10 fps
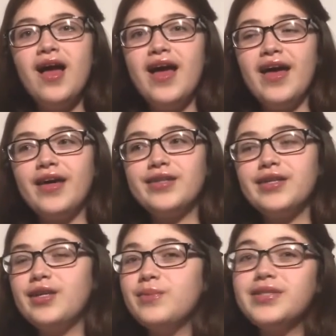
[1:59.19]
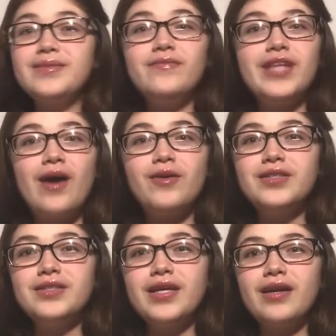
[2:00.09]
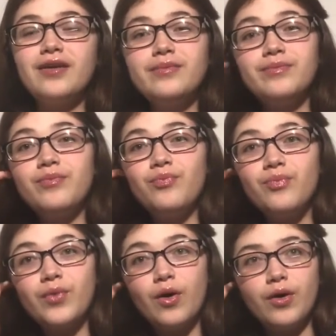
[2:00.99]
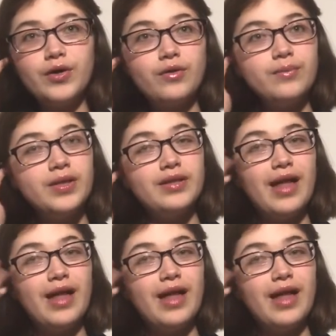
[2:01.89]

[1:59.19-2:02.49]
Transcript: and then you put some flowers in there, or you would put